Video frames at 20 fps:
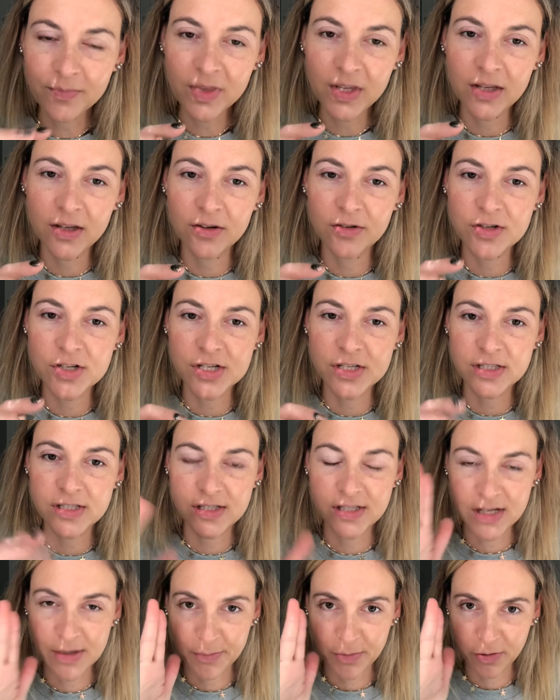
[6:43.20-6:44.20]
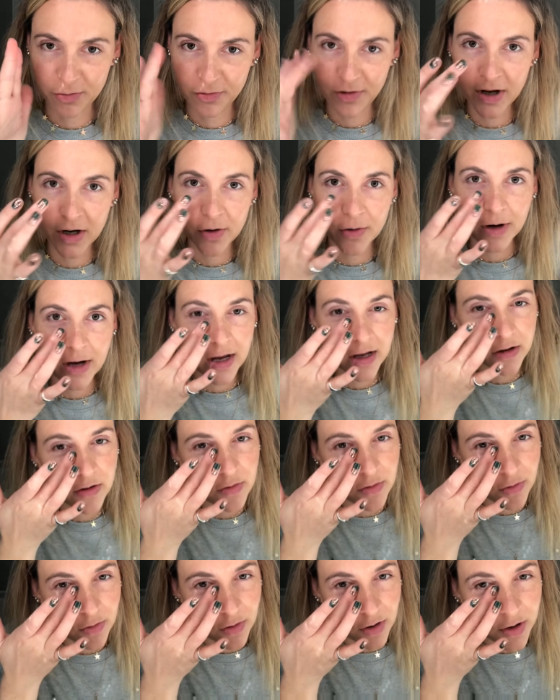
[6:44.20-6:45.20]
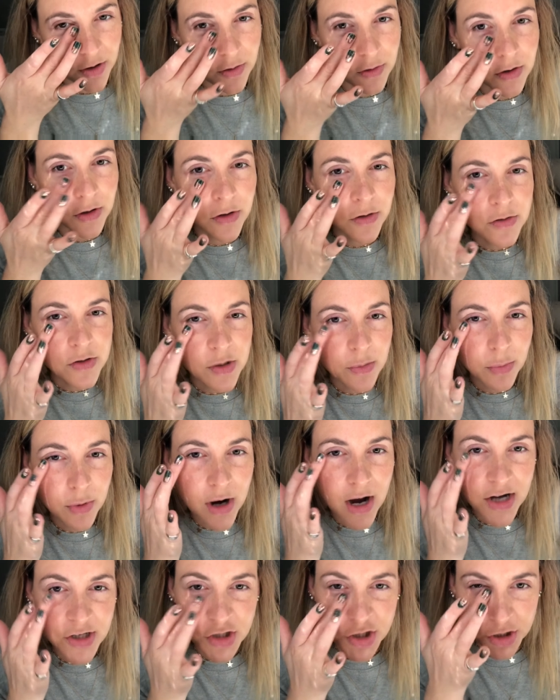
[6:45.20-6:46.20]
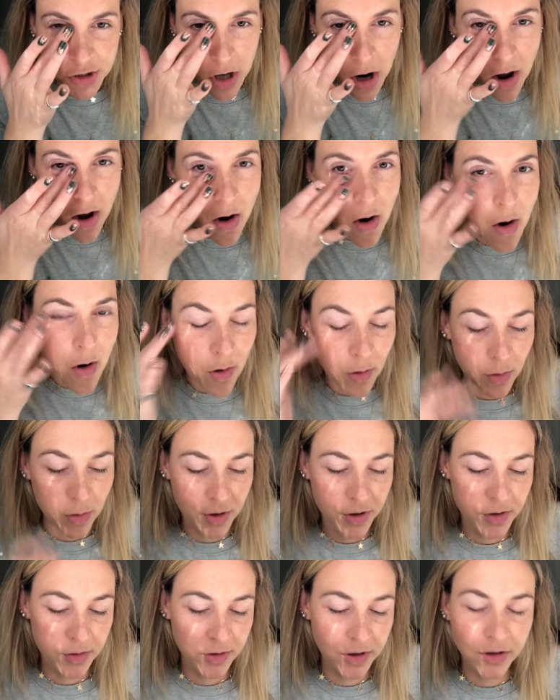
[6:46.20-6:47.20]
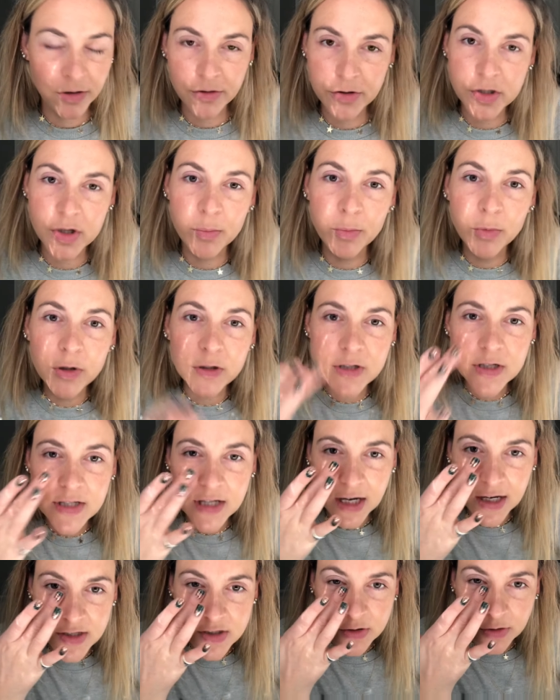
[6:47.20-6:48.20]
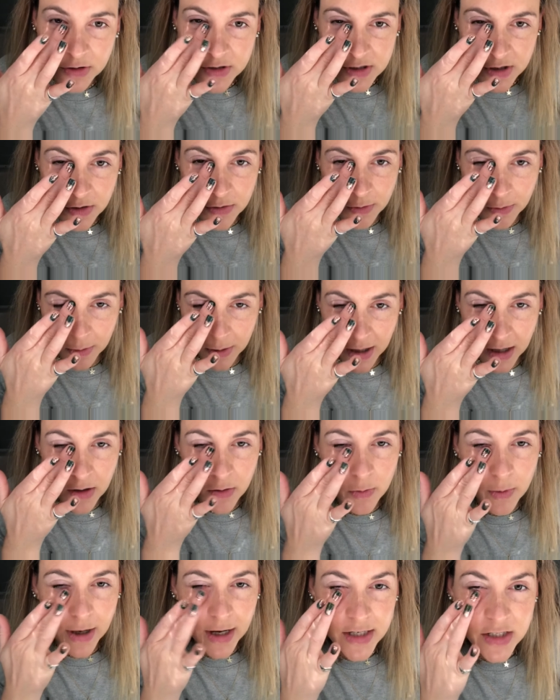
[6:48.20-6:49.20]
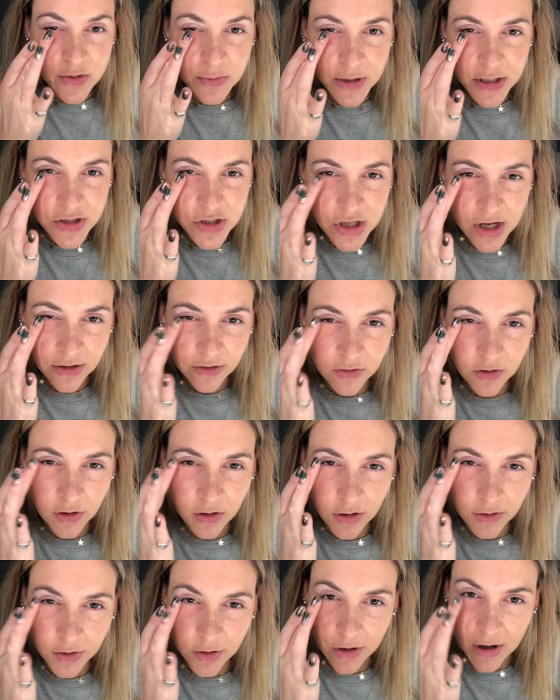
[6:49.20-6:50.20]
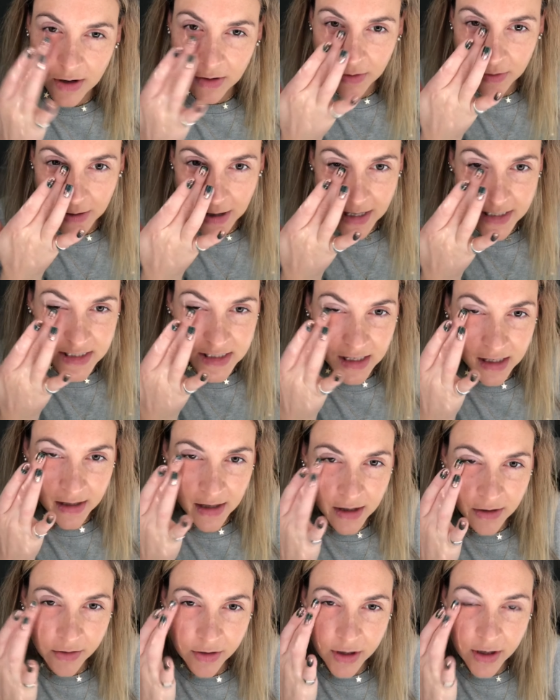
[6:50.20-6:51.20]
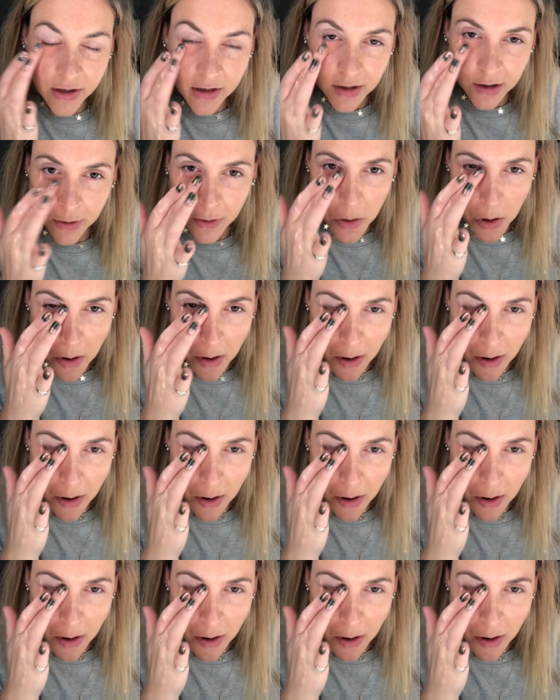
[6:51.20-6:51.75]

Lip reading: You just dip your finger in, or you can use a brush, or you can use the multitasker as a great way to be gentle on your under eye skin area here.